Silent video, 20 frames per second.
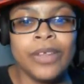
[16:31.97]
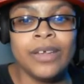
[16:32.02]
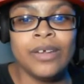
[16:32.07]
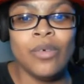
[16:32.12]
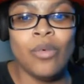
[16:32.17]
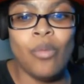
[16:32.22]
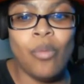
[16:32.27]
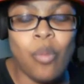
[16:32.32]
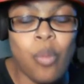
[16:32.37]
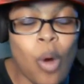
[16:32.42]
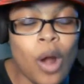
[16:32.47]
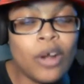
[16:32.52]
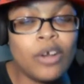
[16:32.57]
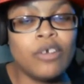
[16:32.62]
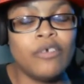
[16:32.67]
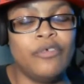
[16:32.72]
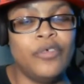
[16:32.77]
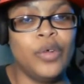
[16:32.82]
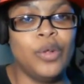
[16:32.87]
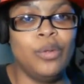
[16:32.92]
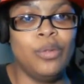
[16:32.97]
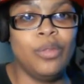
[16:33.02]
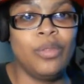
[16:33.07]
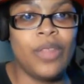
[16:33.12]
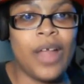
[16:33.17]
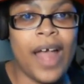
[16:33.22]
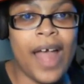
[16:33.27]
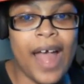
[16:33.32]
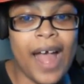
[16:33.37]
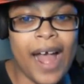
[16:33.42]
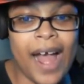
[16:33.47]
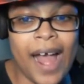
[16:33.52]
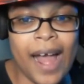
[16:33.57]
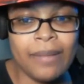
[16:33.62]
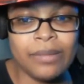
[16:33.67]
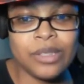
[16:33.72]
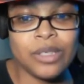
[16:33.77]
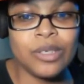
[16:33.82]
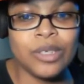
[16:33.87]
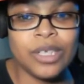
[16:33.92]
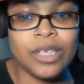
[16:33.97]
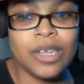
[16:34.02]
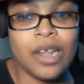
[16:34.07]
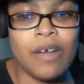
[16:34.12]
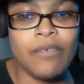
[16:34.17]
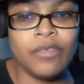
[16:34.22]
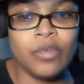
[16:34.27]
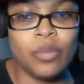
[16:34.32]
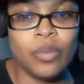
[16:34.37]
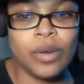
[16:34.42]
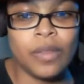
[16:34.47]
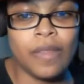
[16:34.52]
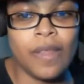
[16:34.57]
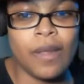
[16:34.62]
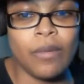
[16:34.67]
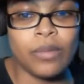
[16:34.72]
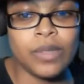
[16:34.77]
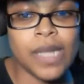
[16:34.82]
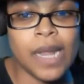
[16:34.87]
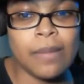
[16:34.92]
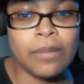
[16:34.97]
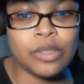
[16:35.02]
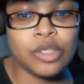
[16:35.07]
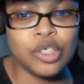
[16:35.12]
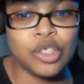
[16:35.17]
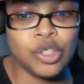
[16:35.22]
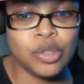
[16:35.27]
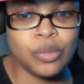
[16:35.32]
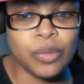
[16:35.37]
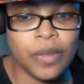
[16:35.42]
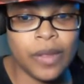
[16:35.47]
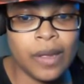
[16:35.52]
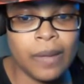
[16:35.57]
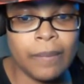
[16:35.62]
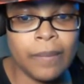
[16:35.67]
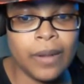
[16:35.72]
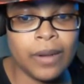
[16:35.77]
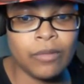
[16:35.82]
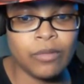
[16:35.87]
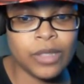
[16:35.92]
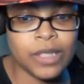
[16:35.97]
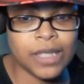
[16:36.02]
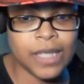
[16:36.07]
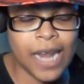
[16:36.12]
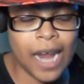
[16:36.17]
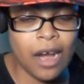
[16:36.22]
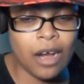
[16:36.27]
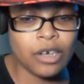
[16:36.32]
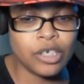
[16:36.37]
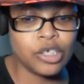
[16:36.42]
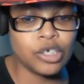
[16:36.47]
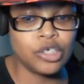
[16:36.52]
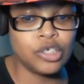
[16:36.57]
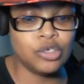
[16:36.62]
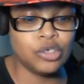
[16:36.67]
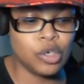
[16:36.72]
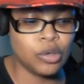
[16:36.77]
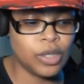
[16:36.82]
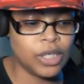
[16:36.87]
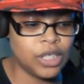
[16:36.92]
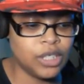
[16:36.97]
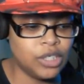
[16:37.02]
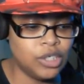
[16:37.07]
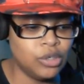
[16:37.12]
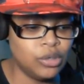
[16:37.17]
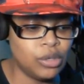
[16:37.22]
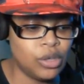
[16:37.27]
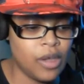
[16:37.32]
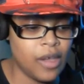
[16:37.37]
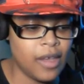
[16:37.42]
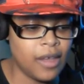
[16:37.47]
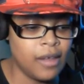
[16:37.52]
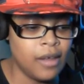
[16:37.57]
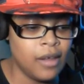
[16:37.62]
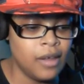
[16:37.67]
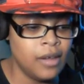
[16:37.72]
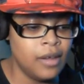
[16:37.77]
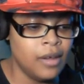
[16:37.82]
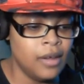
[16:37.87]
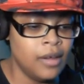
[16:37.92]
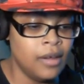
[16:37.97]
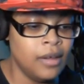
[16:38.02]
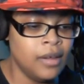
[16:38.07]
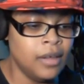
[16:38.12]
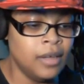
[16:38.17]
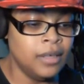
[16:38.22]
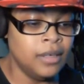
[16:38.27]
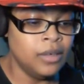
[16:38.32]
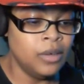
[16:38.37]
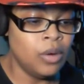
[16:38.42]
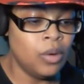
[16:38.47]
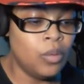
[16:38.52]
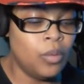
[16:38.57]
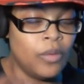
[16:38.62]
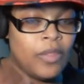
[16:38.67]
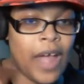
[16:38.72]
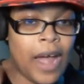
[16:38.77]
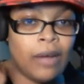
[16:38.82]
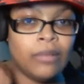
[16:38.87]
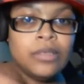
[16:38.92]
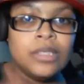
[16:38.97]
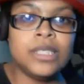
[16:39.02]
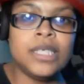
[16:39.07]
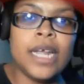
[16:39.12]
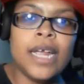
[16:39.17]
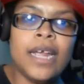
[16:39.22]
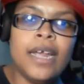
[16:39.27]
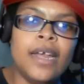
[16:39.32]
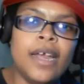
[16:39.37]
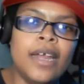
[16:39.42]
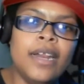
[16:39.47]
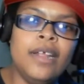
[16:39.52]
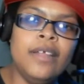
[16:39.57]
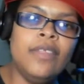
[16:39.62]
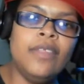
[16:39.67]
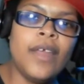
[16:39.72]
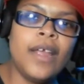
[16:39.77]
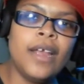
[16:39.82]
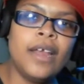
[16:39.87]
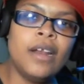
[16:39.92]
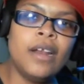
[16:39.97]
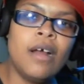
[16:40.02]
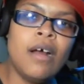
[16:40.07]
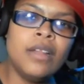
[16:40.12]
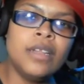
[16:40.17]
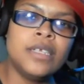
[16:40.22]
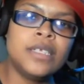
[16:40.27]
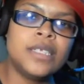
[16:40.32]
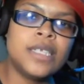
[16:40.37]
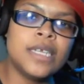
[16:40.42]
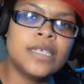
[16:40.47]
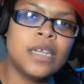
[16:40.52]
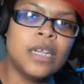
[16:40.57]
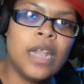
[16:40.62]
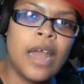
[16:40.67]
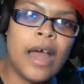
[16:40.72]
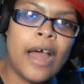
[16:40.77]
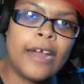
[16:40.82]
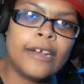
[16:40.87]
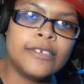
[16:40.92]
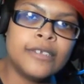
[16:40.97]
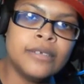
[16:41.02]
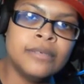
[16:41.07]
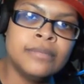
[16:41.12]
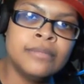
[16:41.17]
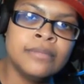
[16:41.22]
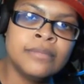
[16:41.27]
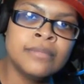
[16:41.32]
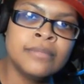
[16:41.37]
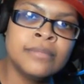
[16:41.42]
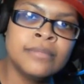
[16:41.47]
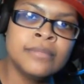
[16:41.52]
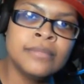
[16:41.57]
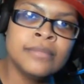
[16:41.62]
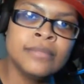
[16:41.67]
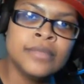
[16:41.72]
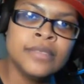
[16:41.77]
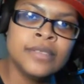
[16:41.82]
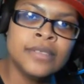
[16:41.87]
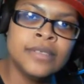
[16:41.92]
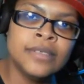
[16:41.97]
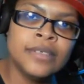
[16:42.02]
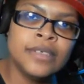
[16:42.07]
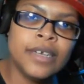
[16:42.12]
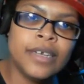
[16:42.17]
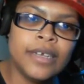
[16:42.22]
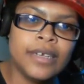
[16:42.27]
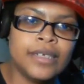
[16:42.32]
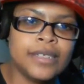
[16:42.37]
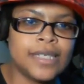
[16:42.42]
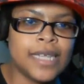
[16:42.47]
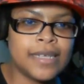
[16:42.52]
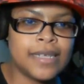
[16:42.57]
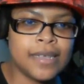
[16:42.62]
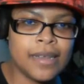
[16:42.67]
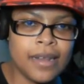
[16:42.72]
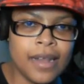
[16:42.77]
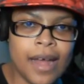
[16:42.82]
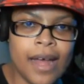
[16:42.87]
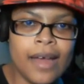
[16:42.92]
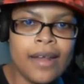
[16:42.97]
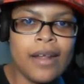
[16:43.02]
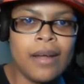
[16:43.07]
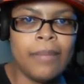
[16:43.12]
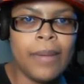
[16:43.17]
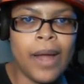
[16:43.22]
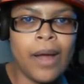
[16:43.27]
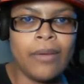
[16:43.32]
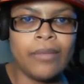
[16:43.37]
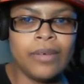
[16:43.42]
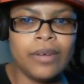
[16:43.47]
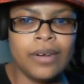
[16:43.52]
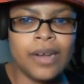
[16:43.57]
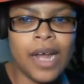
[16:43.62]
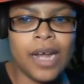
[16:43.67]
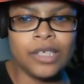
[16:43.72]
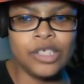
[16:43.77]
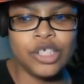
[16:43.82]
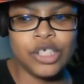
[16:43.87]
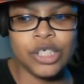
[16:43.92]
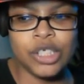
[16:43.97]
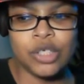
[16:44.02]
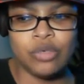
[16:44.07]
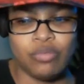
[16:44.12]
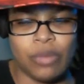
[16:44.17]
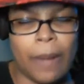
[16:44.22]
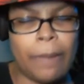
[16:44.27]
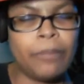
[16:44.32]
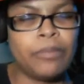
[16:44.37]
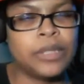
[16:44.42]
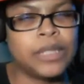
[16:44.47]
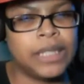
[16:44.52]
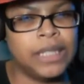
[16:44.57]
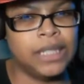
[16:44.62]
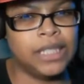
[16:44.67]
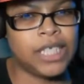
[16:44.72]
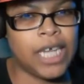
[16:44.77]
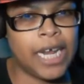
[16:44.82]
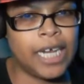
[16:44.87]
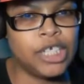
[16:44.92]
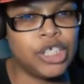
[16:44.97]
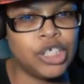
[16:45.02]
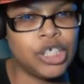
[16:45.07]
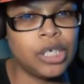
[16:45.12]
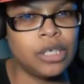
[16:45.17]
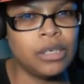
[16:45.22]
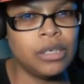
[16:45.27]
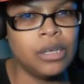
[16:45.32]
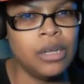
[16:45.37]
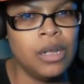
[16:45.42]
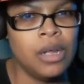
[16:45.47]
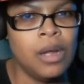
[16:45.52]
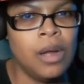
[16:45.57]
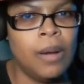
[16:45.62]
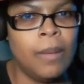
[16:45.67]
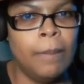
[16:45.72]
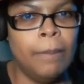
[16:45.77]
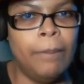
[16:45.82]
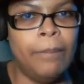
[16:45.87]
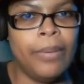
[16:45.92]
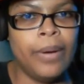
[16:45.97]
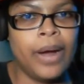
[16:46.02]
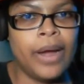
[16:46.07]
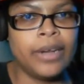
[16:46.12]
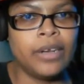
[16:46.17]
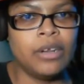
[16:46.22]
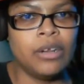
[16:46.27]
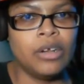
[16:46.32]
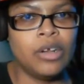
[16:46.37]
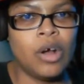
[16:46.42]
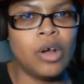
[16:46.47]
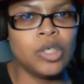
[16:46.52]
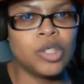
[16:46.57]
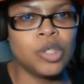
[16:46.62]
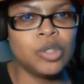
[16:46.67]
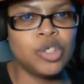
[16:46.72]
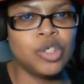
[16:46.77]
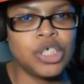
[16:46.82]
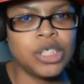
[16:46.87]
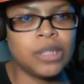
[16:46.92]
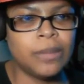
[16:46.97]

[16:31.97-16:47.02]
Wonderful. Absolutely loved what they was able to do with him, and it was his character. He without saying anything at all, he says a lot. Yeah, he says a lot about not just representation, but also just